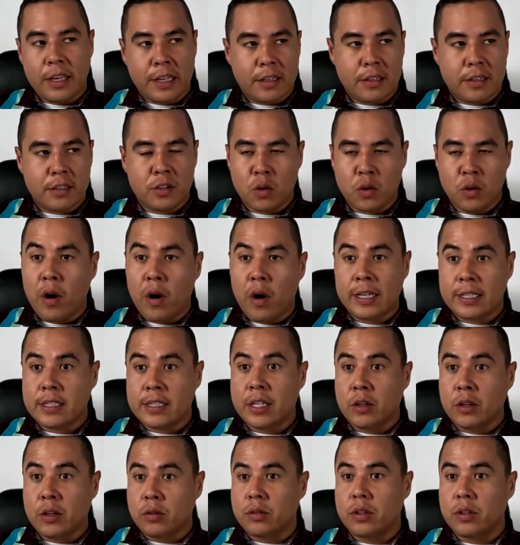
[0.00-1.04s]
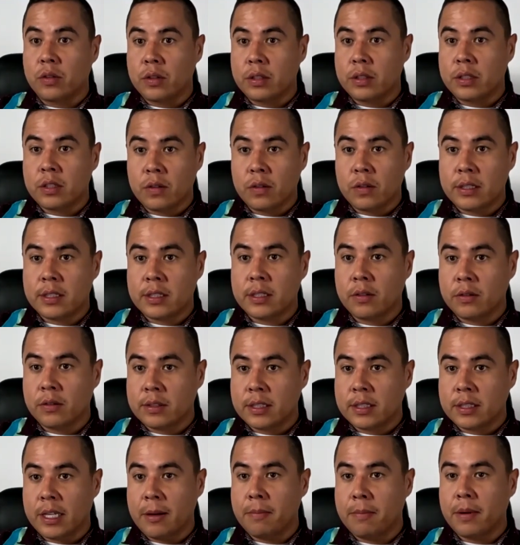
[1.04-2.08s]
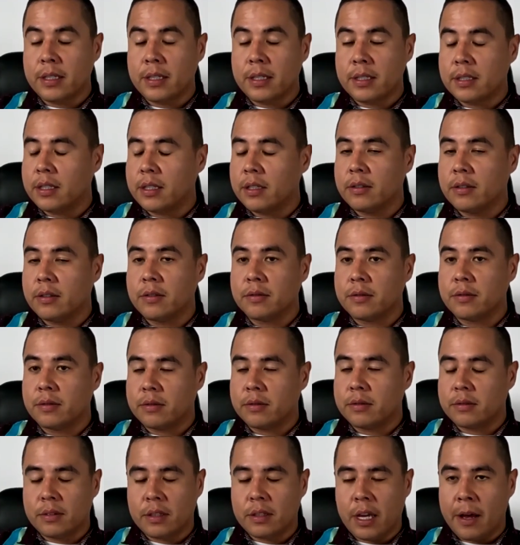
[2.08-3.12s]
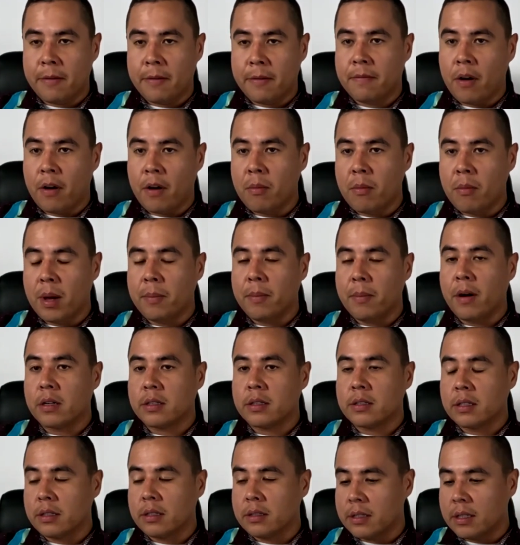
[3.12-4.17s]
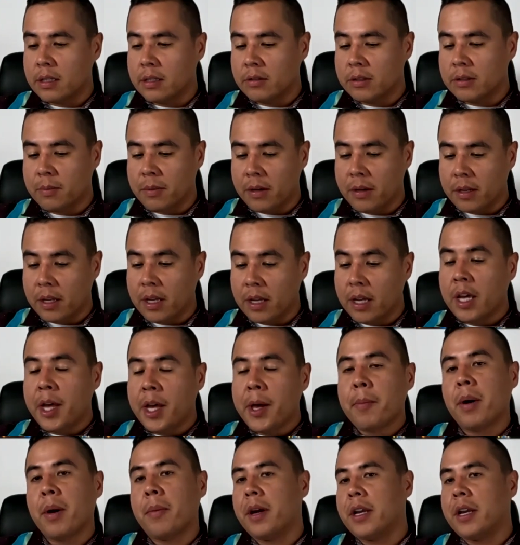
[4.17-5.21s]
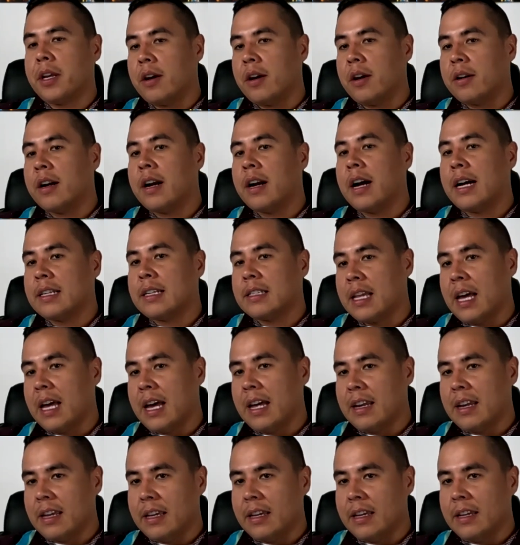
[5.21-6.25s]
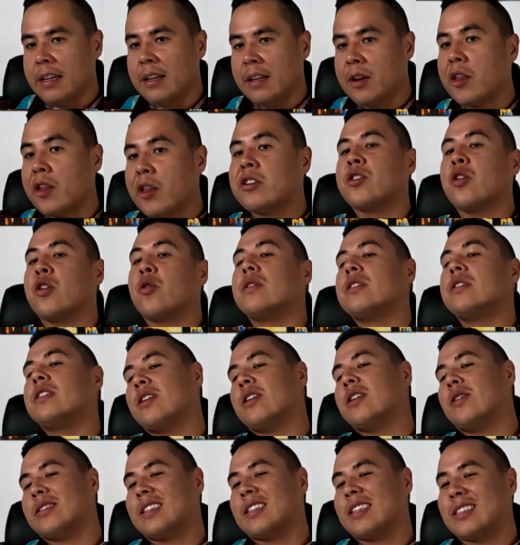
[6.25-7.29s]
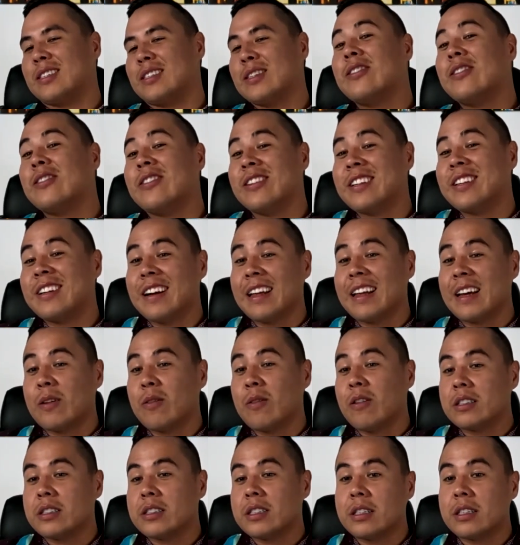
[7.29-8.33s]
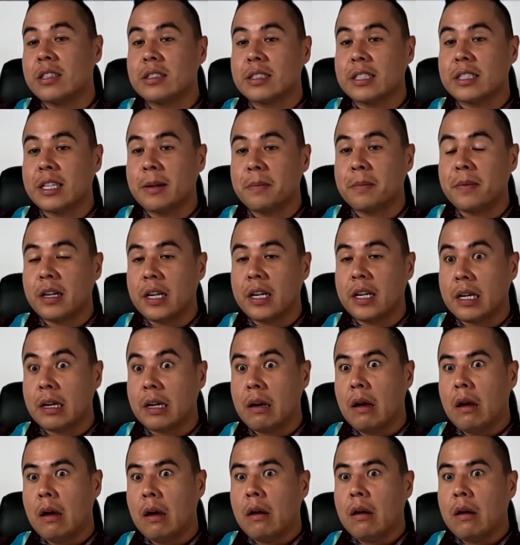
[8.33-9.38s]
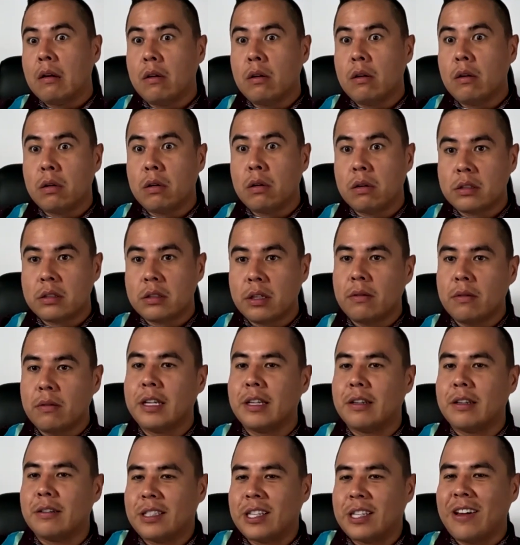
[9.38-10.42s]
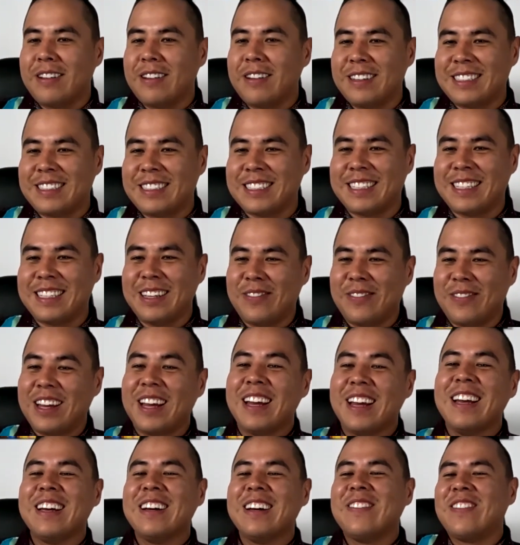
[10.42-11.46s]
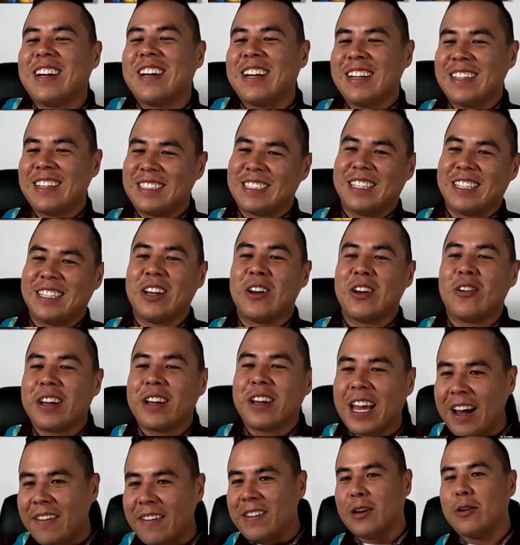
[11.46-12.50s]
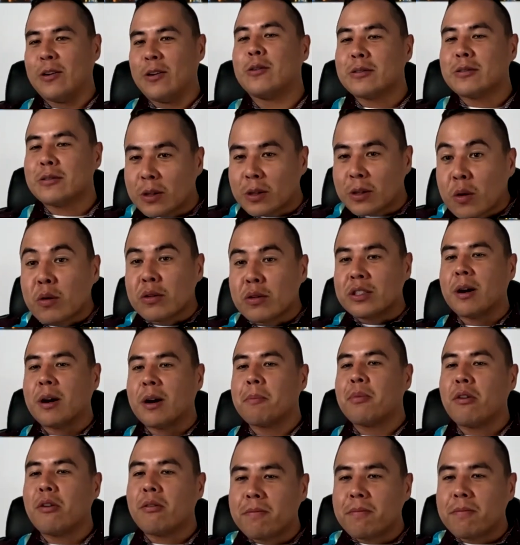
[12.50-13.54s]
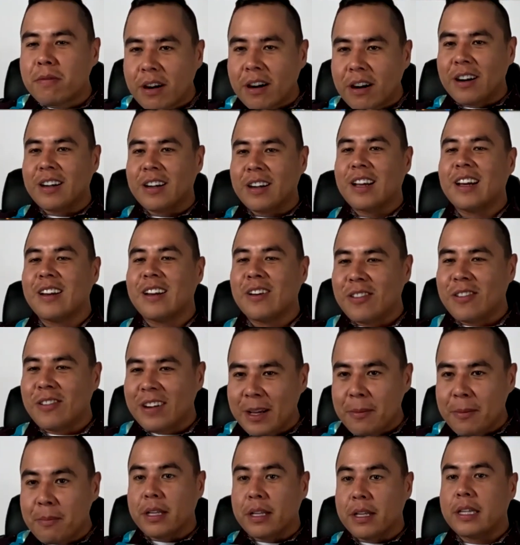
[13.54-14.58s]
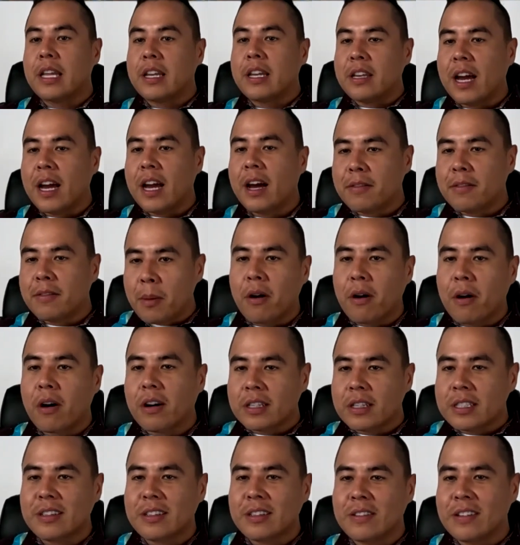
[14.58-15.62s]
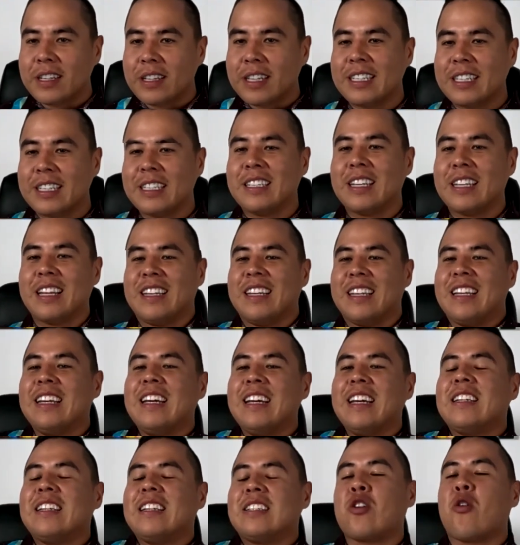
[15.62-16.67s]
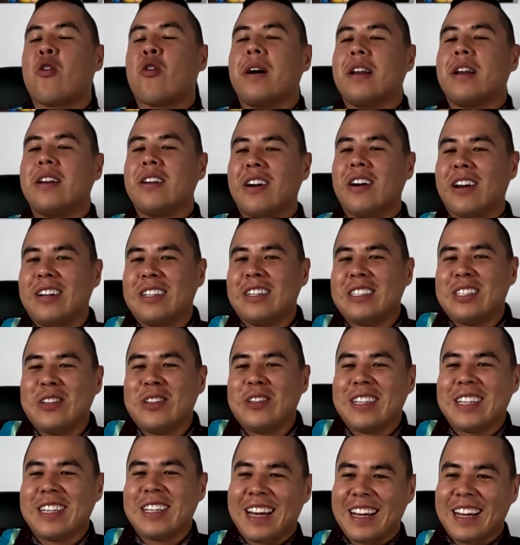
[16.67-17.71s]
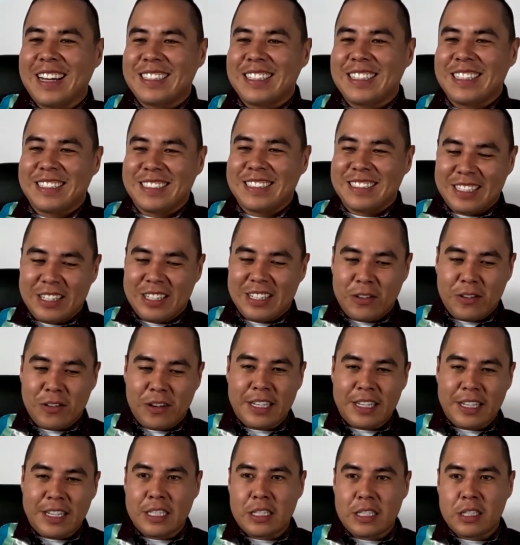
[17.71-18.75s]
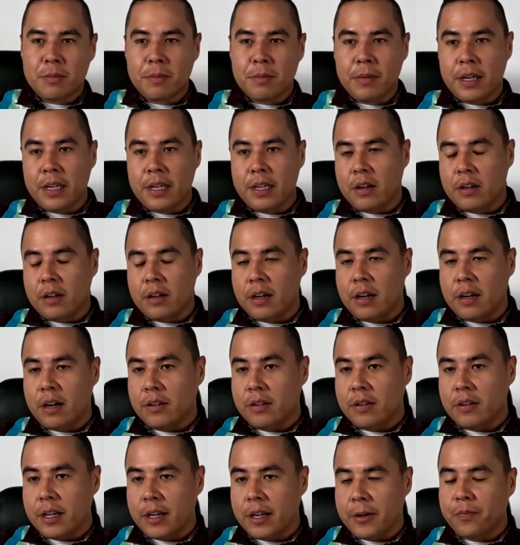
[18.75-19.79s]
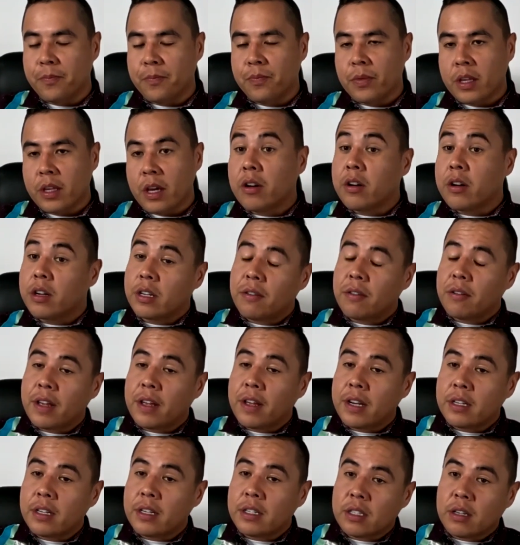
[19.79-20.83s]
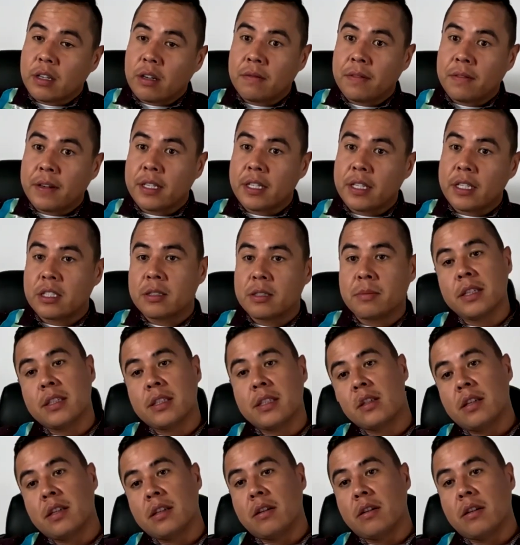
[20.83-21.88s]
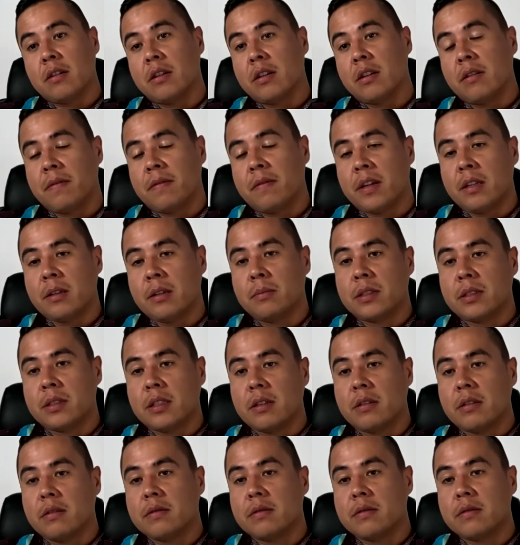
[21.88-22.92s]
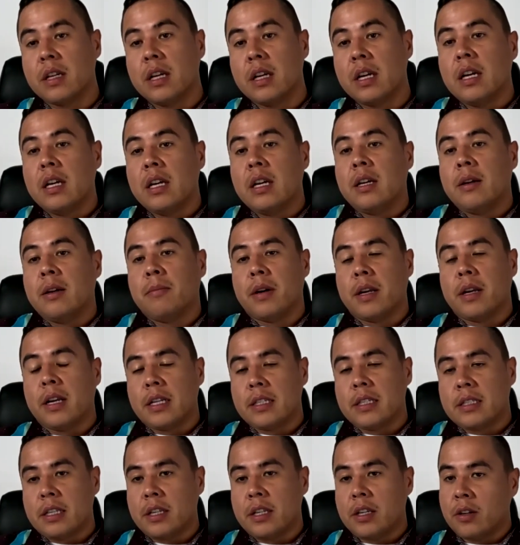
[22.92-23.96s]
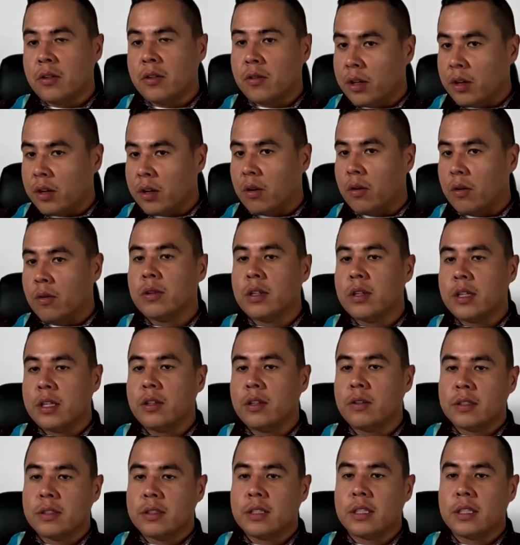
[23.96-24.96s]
so I still do it. So I still skip. I still have all my boxing skills, but my daughter has that, and this, so when she goes to school, they're like watching her skip, and they're like, "Oh, she really knows how to skip," because you have that old school jump rope for hard kind of way, but then you have the boxing way, and then so my daughter's doing that, and I teach my daughter how to defend herself. I teach my son how to defend himself. But I said, you only use